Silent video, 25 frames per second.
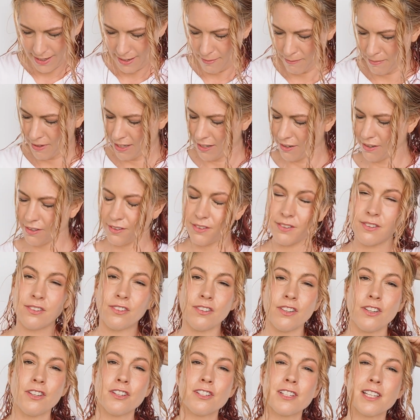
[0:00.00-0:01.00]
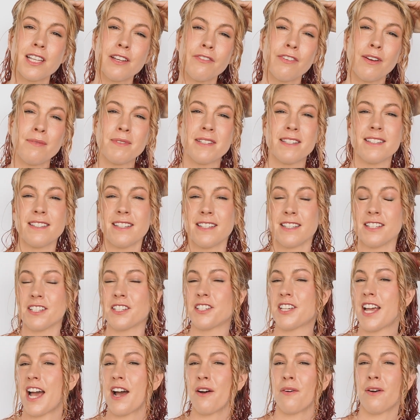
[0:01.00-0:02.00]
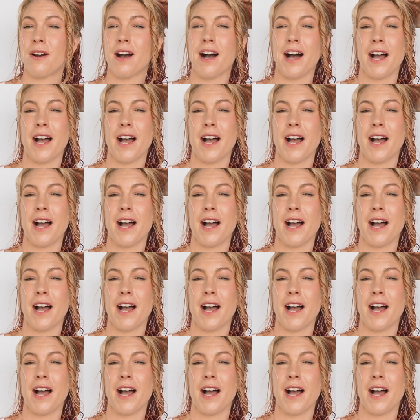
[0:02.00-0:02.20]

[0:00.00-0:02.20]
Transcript: because usually if I'm just in the shower,